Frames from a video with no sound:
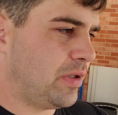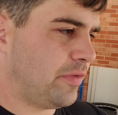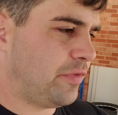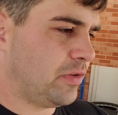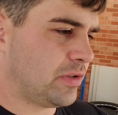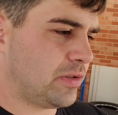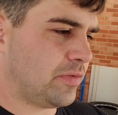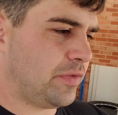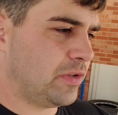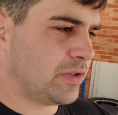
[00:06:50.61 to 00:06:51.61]
a
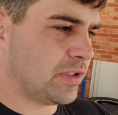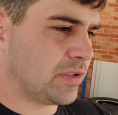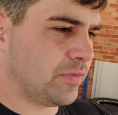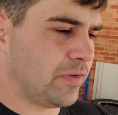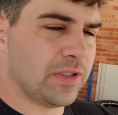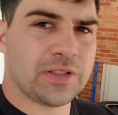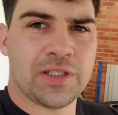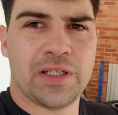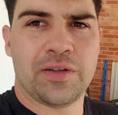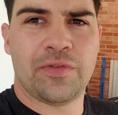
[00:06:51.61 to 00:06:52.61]
fuel system for this
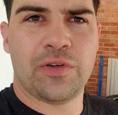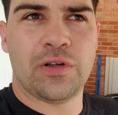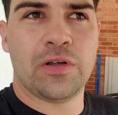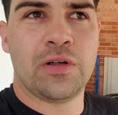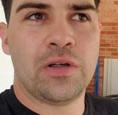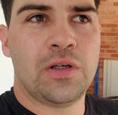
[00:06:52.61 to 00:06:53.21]
thing for